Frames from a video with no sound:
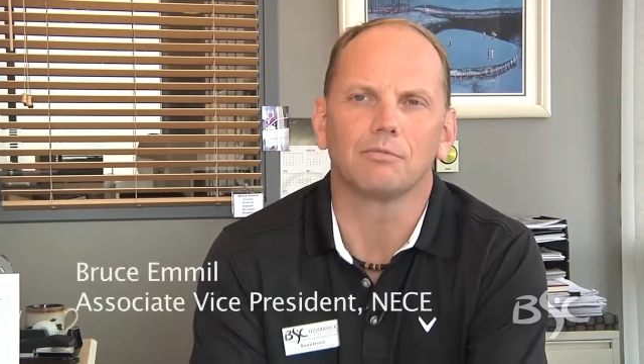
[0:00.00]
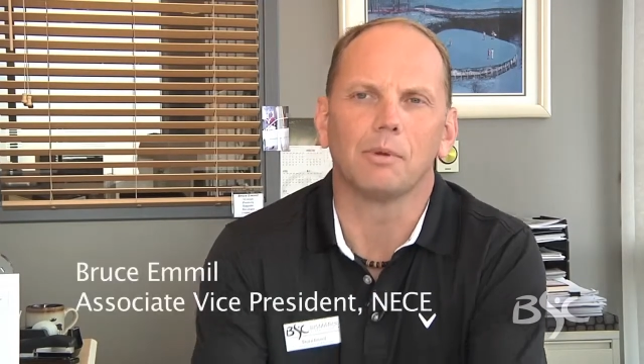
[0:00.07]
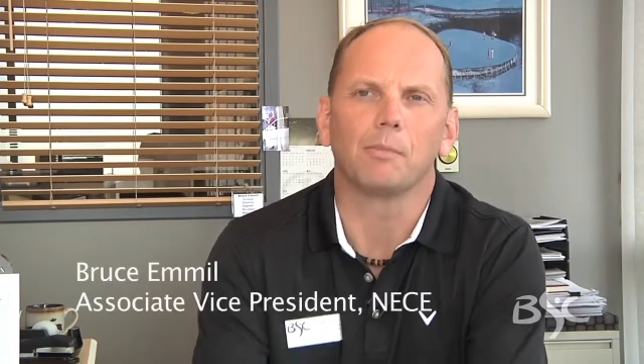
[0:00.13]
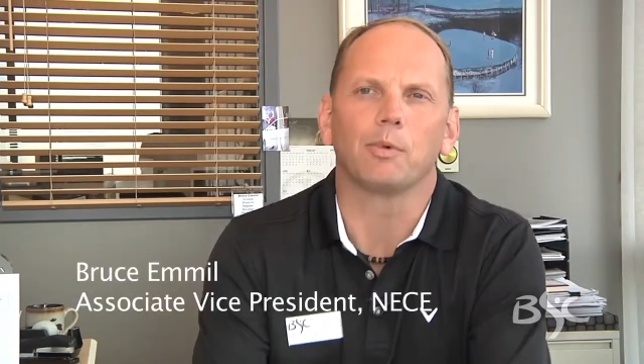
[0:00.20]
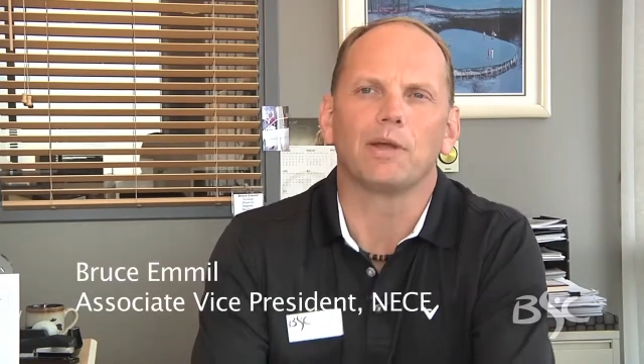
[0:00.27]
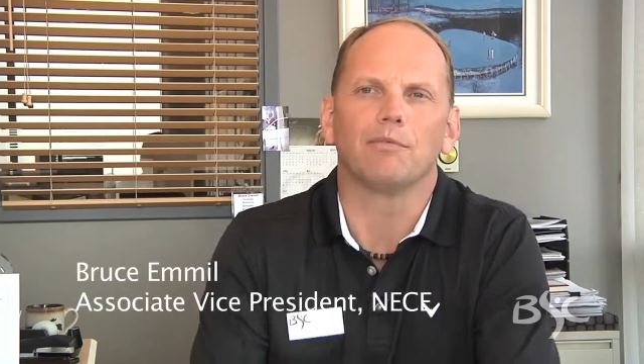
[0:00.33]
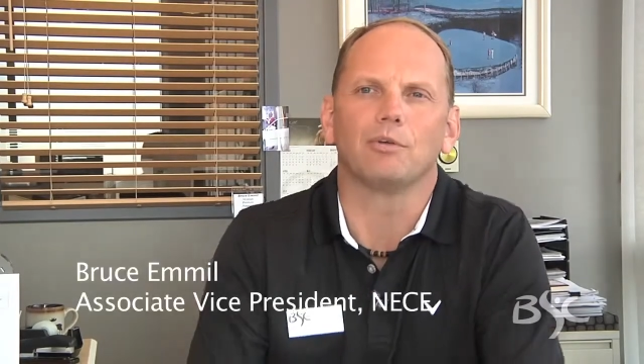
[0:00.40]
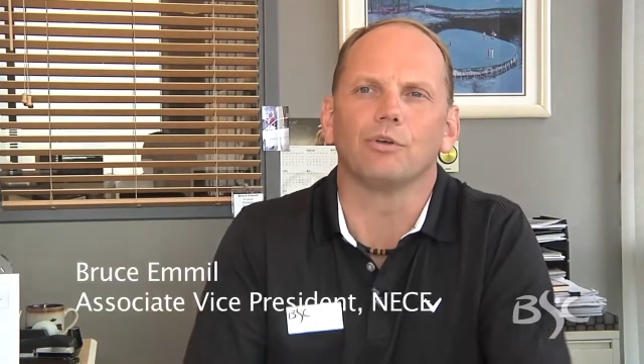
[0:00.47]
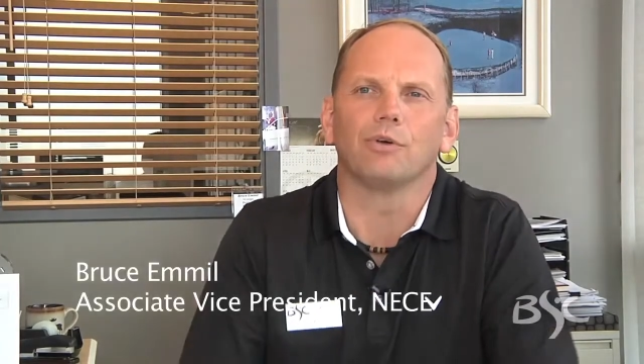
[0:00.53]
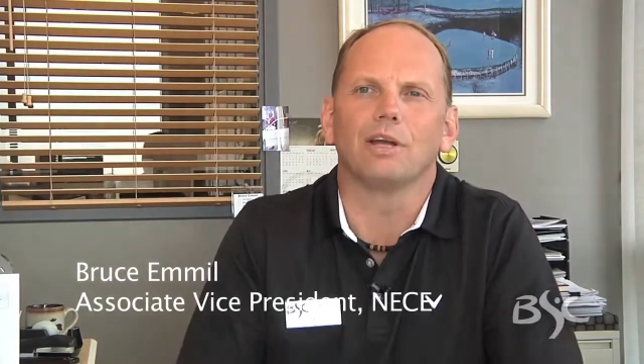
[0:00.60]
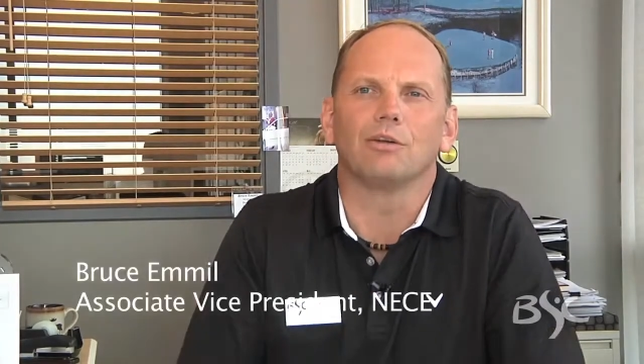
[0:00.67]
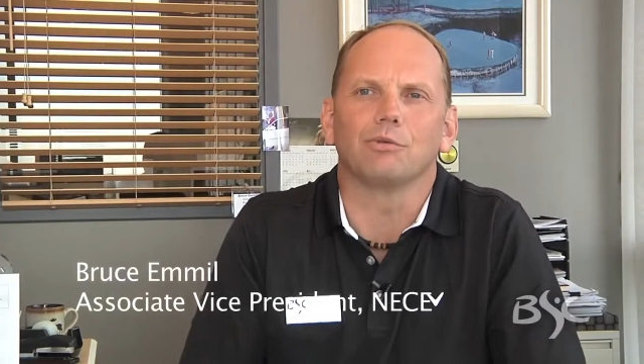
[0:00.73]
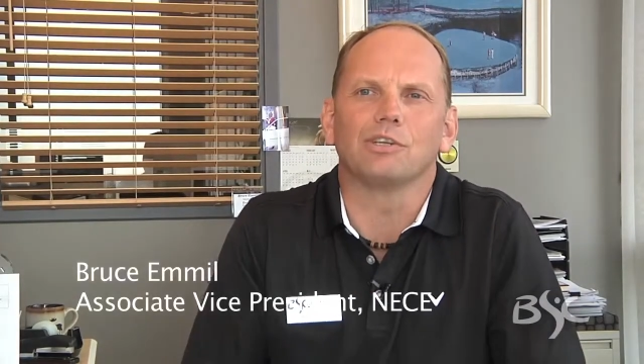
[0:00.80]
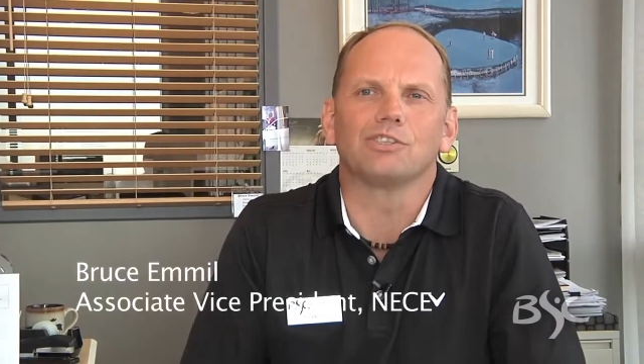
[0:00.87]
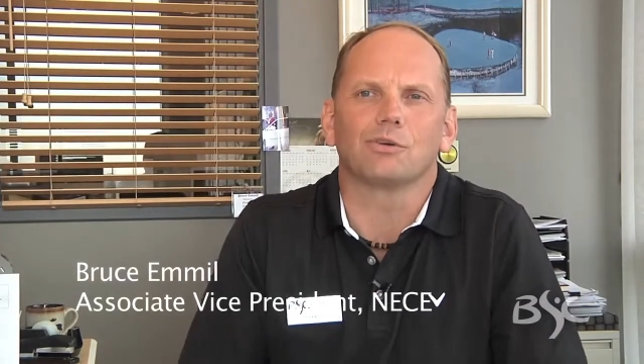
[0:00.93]
remember we have
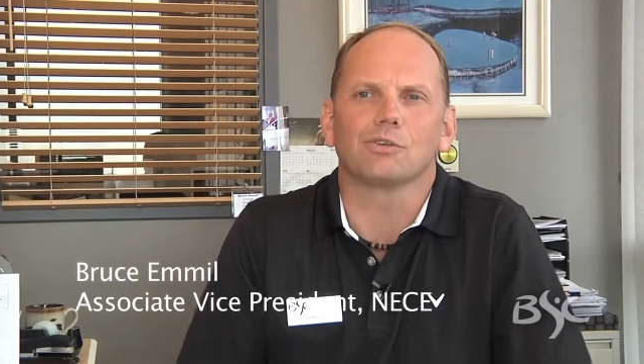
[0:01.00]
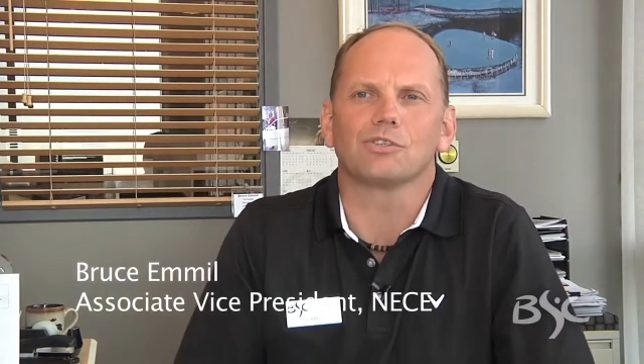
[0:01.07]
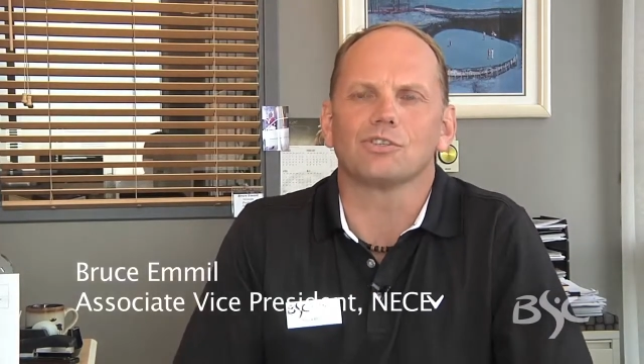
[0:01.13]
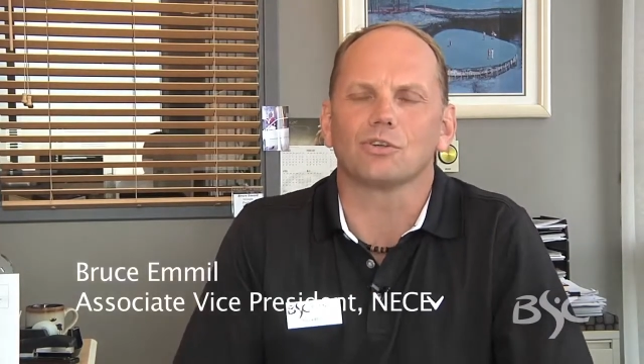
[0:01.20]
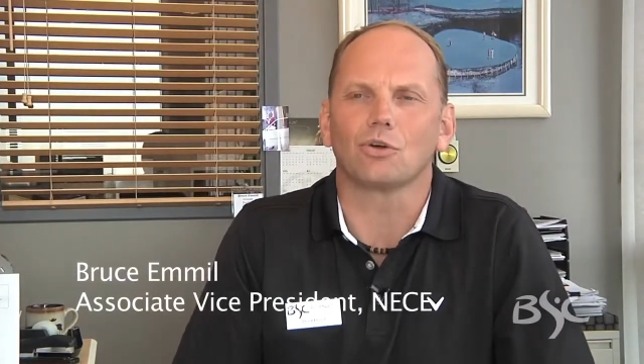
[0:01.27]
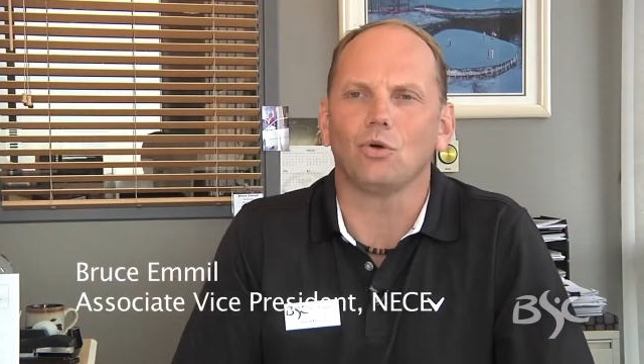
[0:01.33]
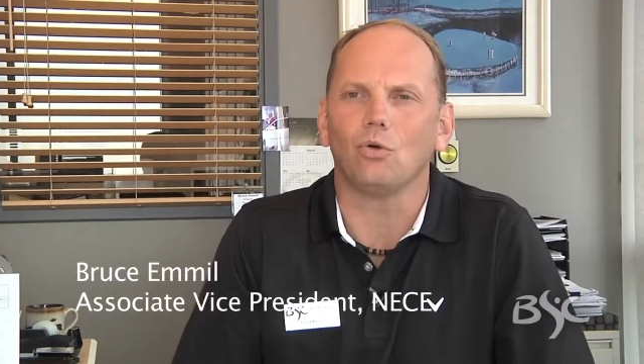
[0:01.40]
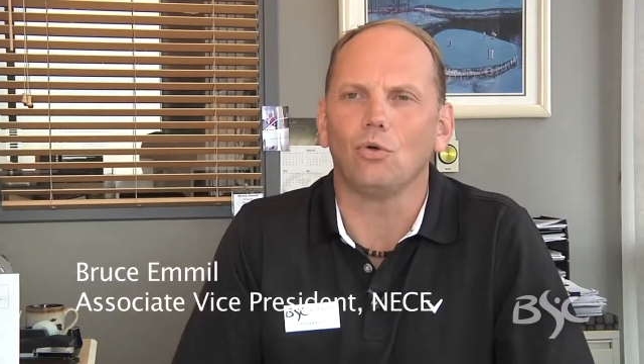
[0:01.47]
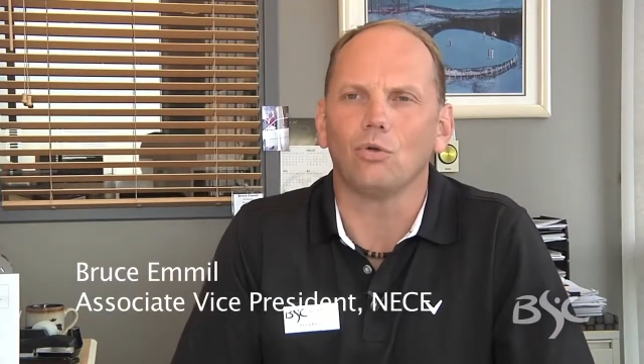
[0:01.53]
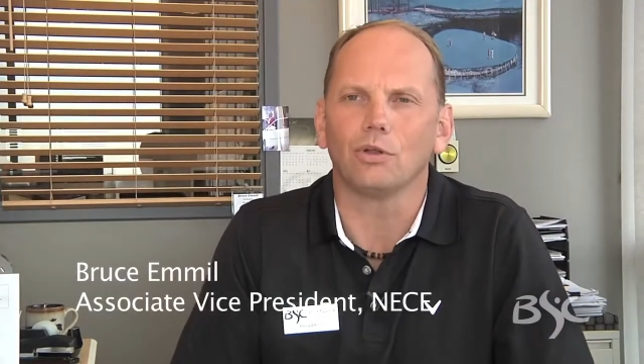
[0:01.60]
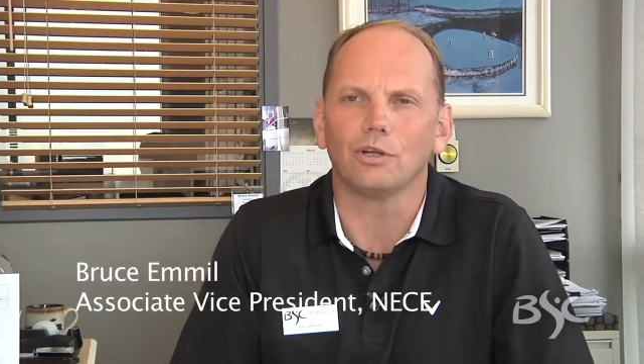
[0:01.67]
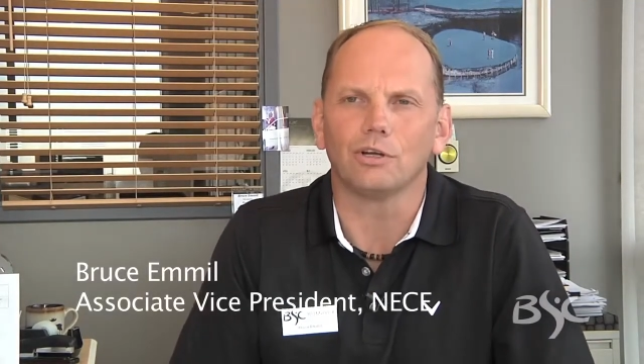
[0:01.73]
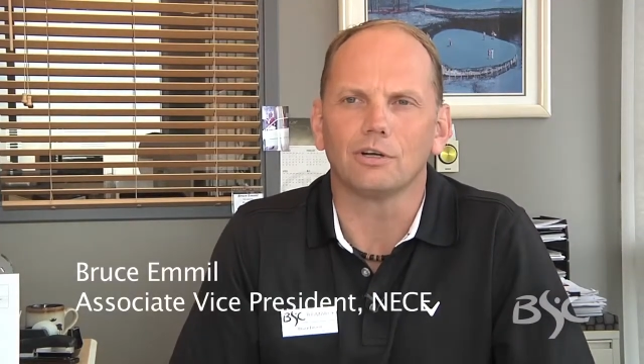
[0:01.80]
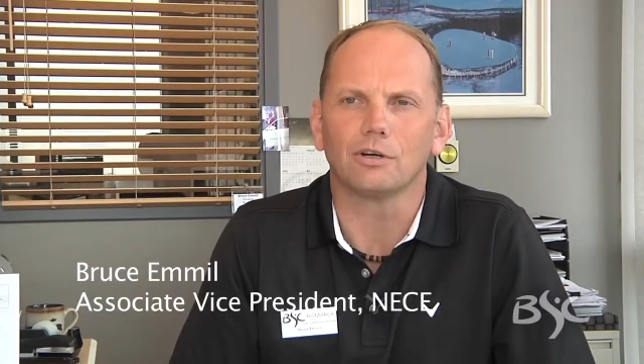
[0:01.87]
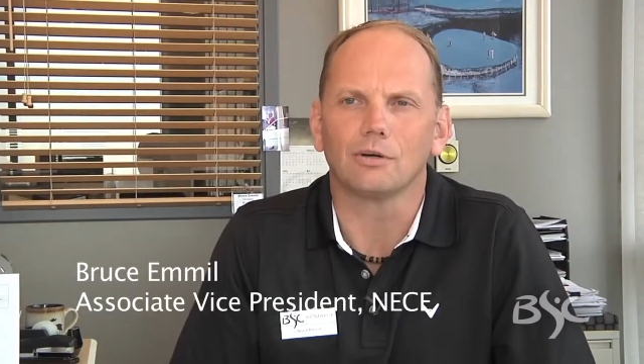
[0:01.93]
great resources of coal
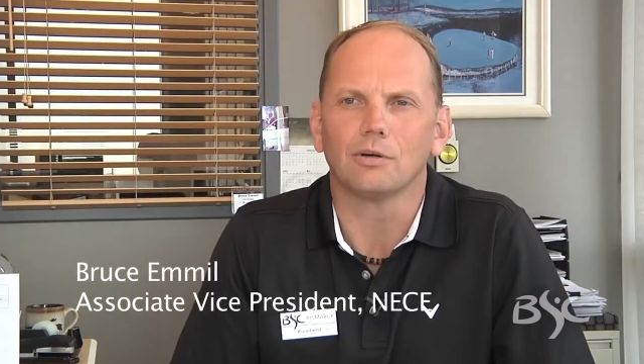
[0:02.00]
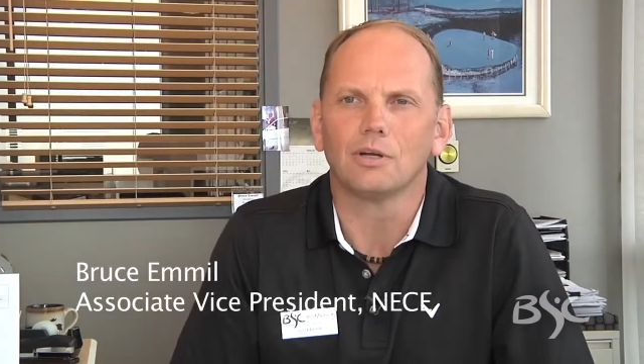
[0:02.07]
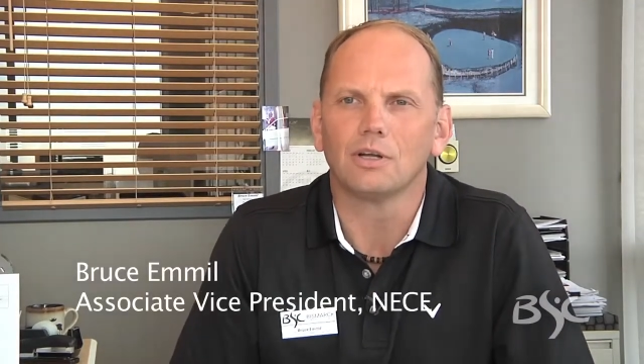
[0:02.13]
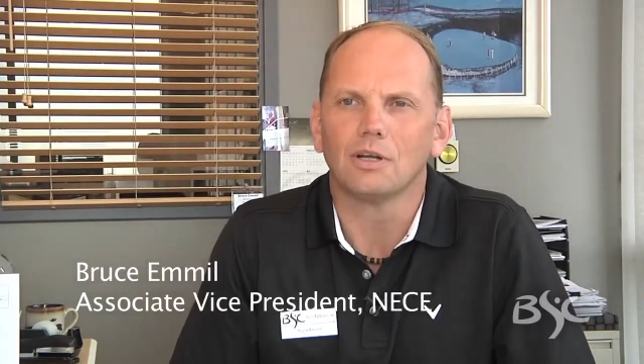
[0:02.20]
here,